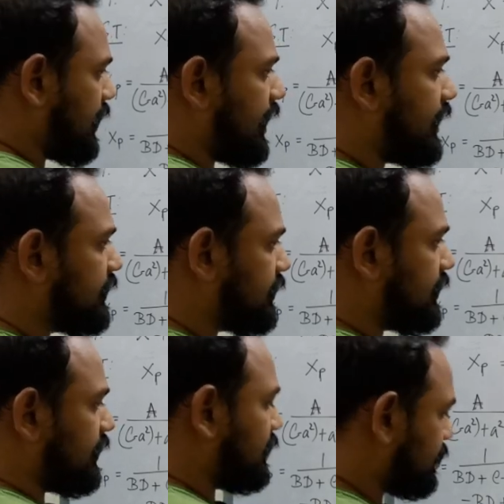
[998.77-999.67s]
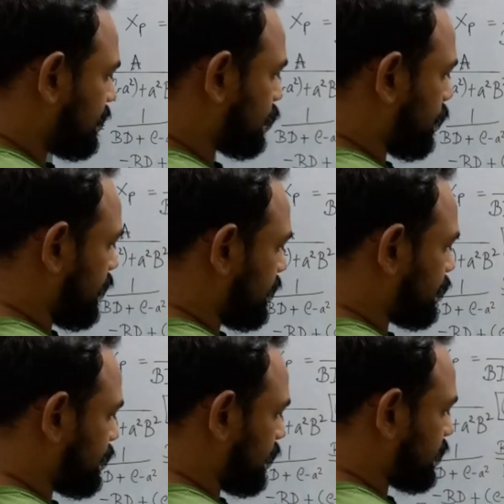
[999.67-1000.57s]
And this one
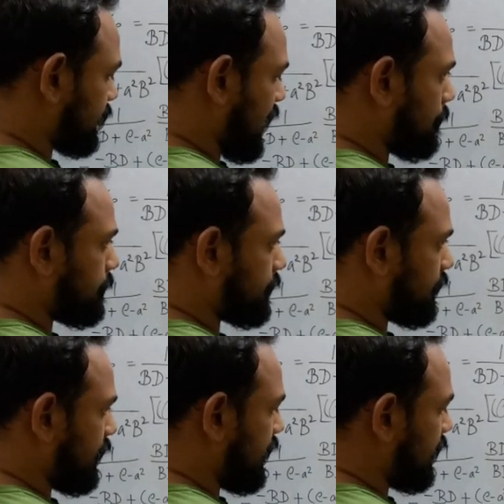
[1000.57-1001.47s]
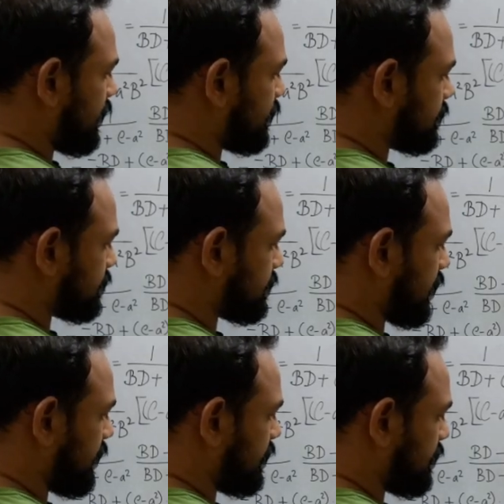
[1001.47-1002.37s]
is just capital A
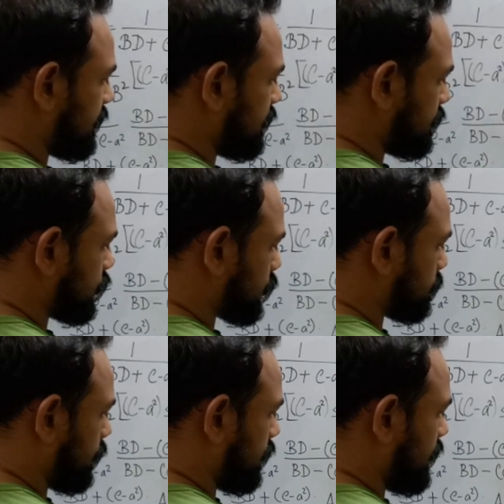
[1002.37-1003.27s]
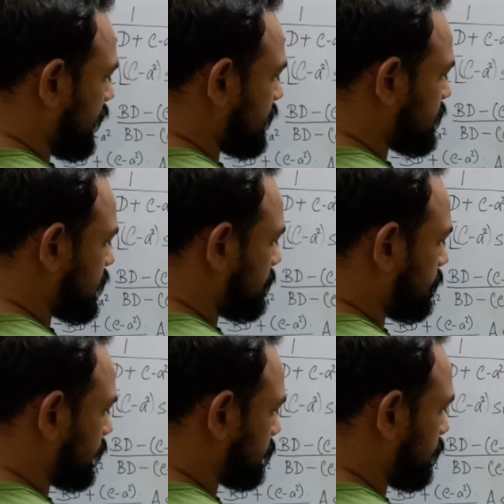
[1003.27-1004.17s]
sine small a t
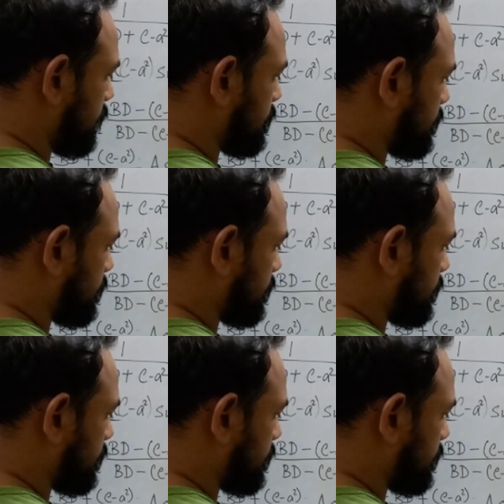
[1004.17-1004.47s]
plus b.